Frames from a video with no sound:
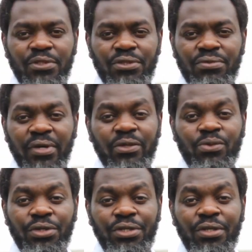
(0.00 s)
Just write
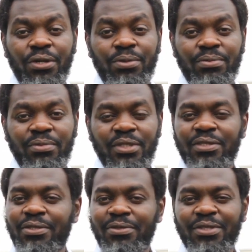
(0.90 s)
what you know.
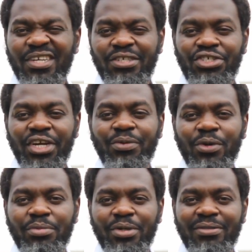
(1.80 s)
It's a cliched
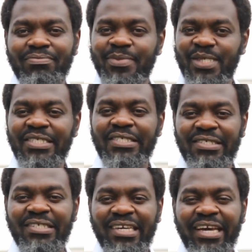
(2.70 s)
one, but
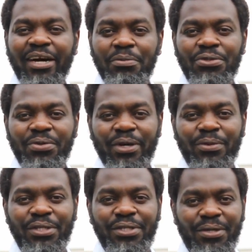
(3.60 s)
it helps you write
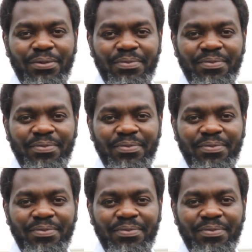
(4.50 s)
what you know.